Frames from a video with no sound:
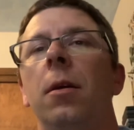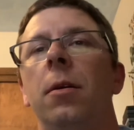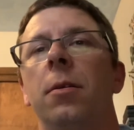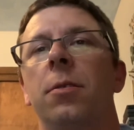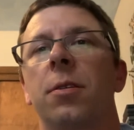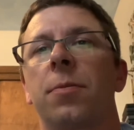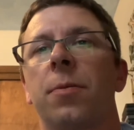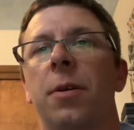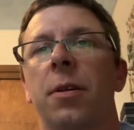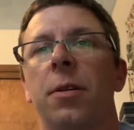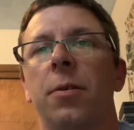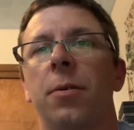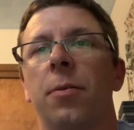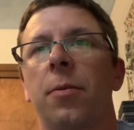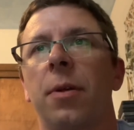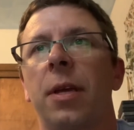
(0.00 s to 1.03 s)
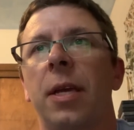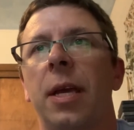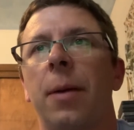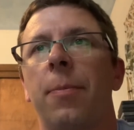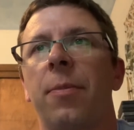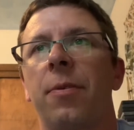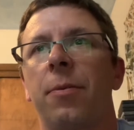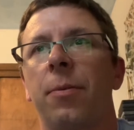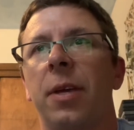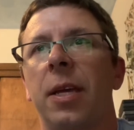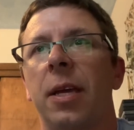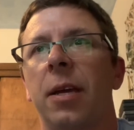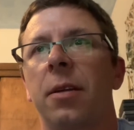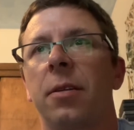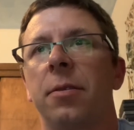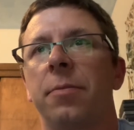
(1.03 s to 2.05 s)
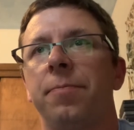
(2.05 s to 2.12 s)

Just wanted to do a recap of the weekend.